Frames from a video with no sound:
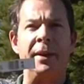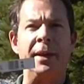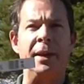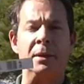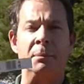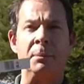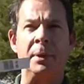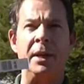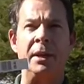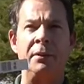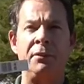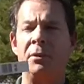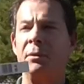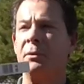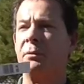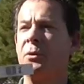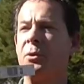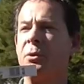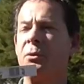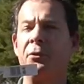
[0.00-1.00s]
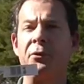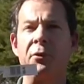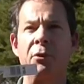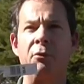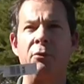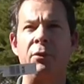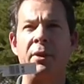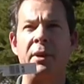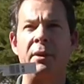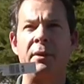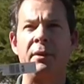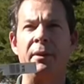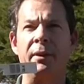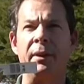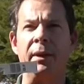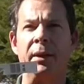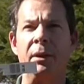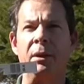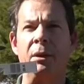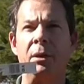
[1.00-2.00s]
Kalamata, of course a Greek
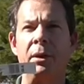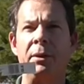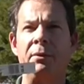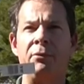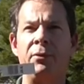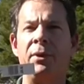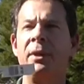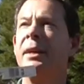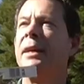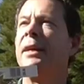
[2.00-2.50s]
uh, olive